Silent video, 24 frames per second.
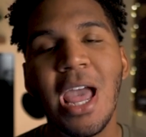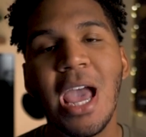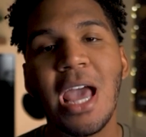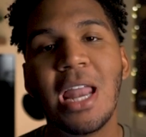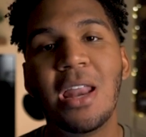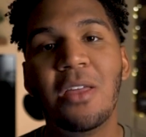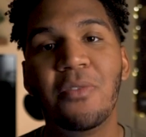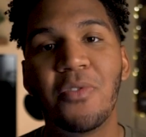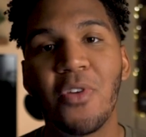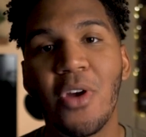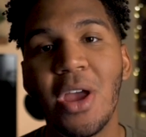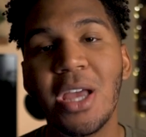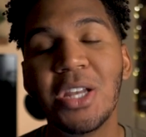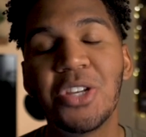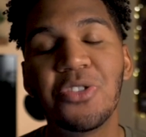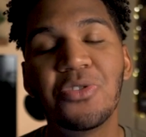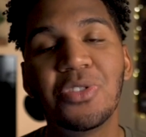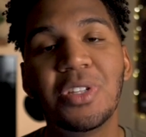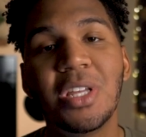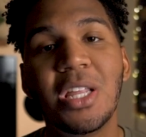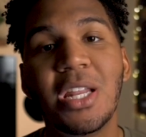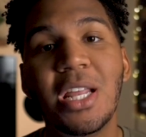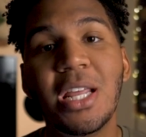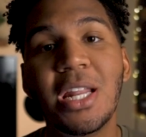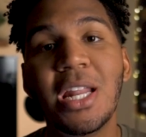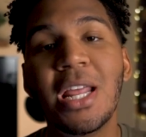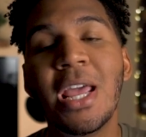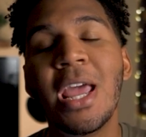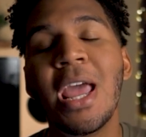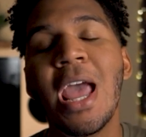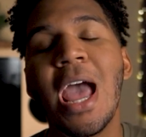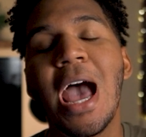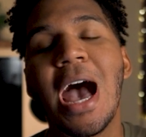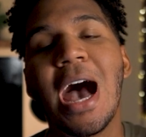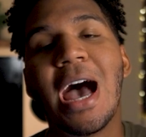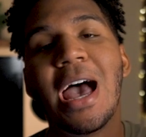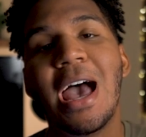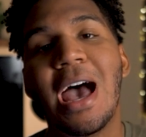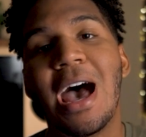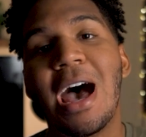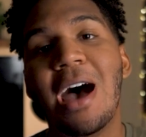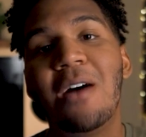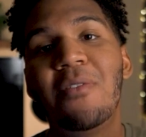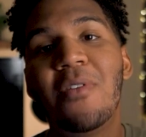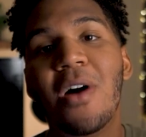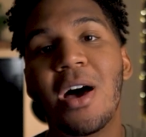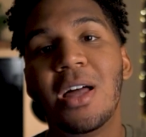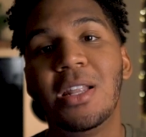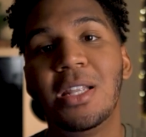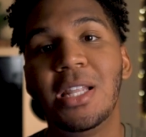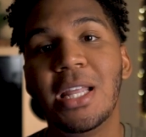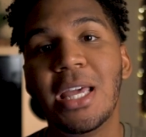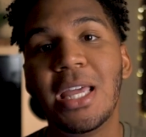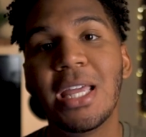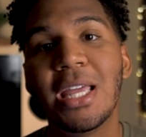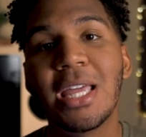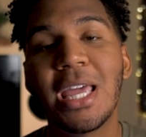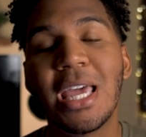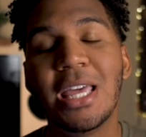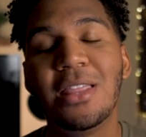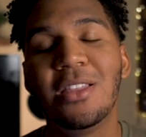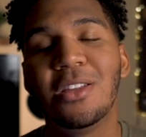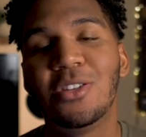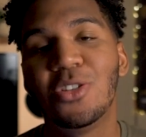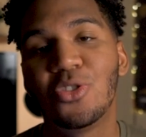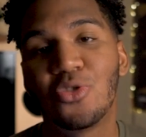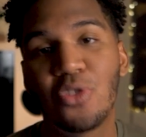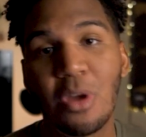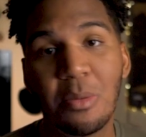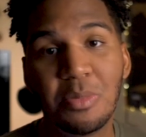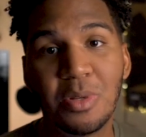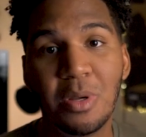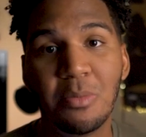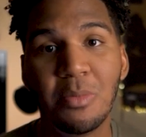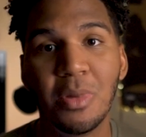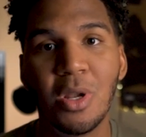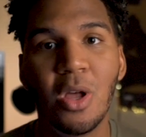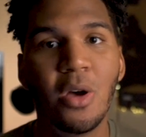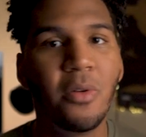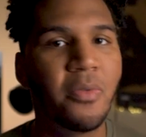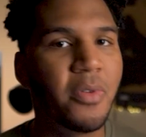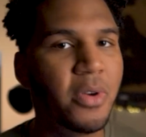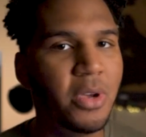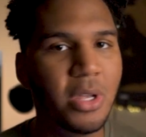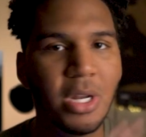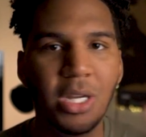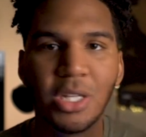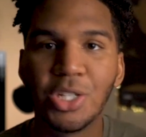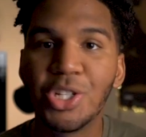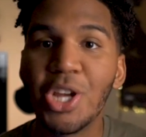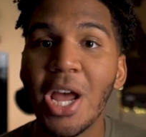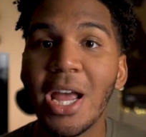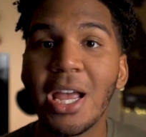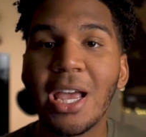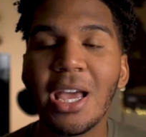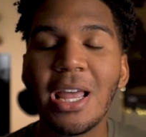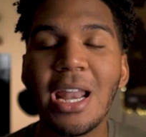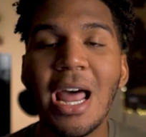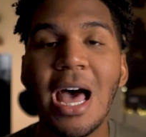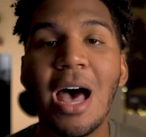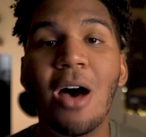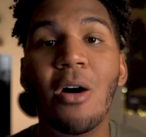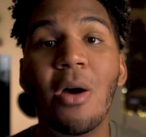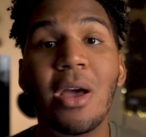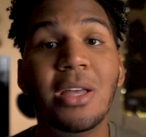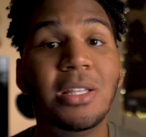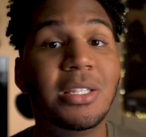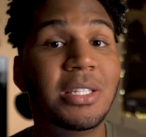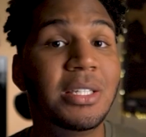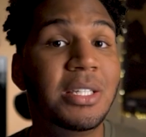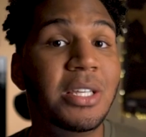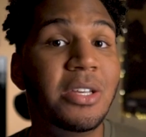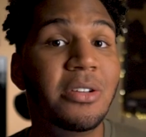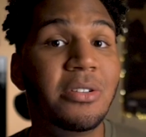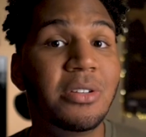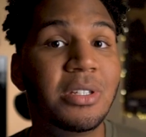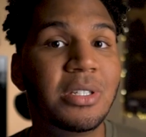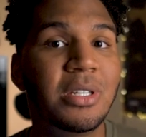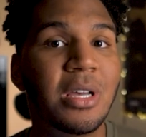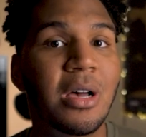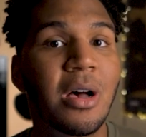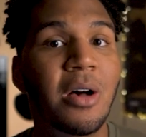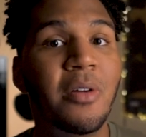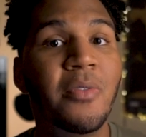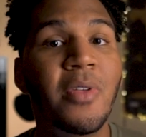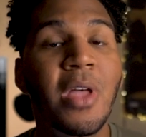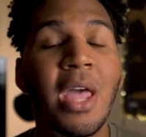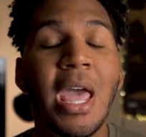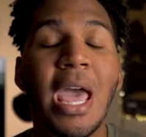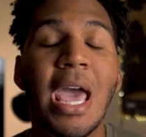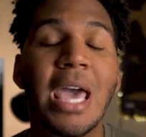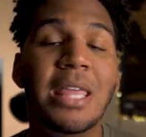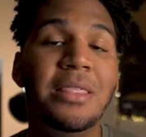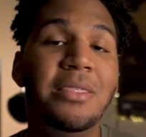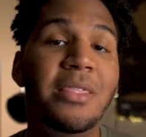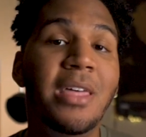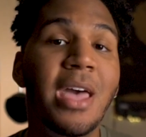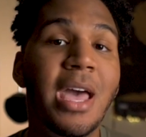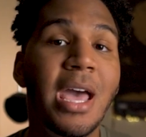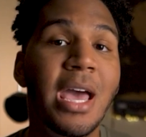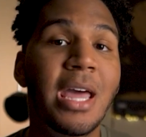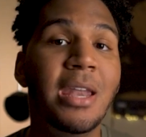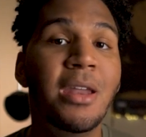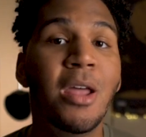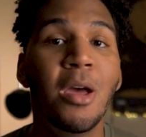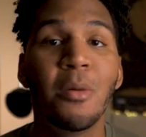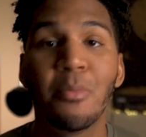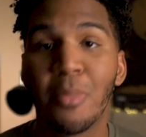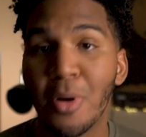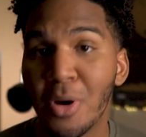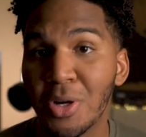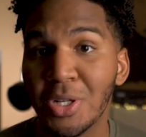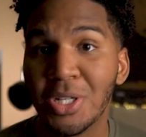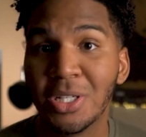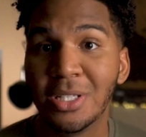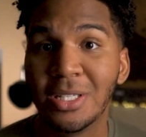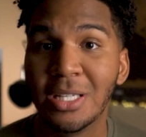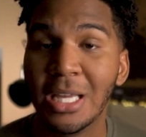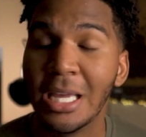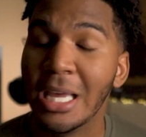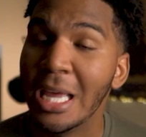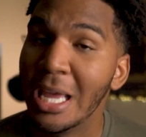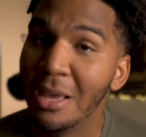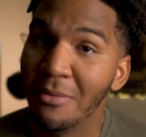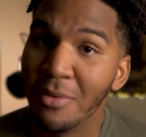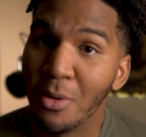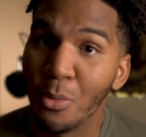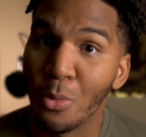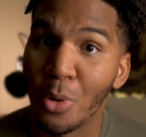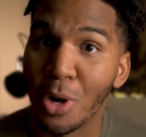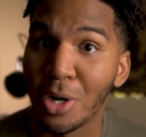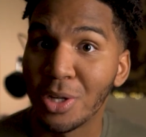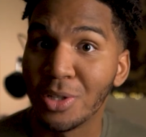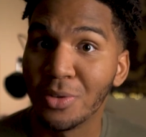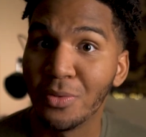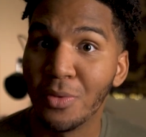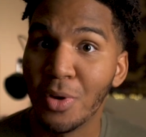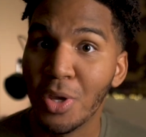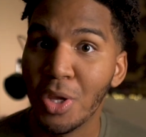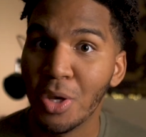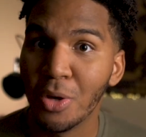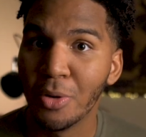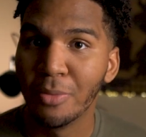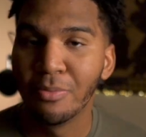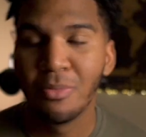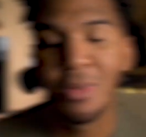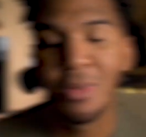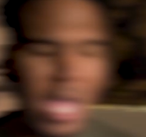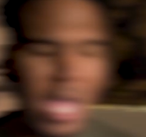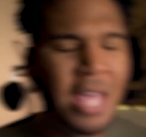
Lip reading: And if you're interested in it, I have a link in the description below for you to check it out and see yourself, and then purchase it if it works for you.